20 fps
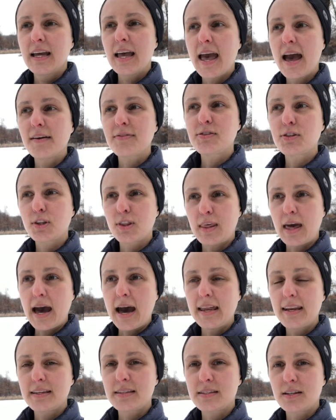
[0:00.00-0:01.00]
after
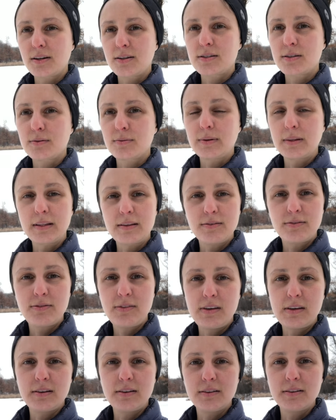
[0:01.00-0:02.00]
that, I start to really
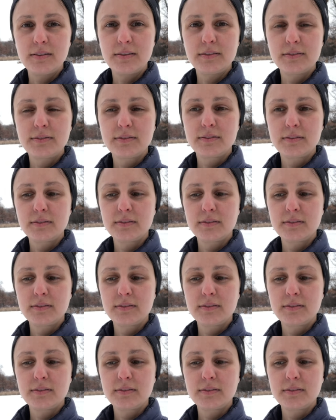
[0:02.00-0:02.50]
feel